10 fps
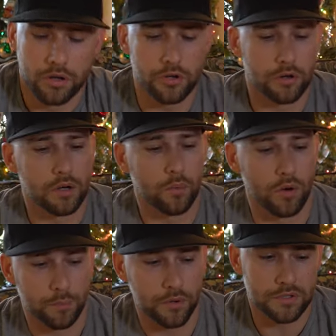you're gonna
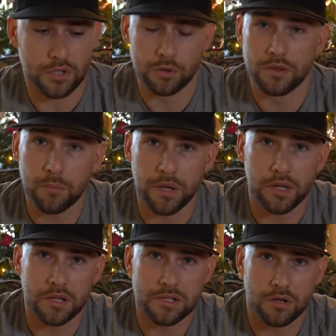wanna put two in the
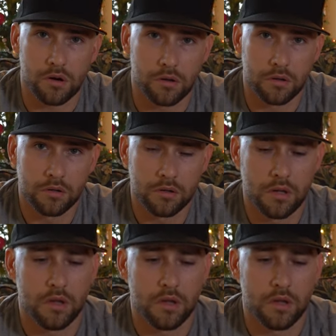pinky stall,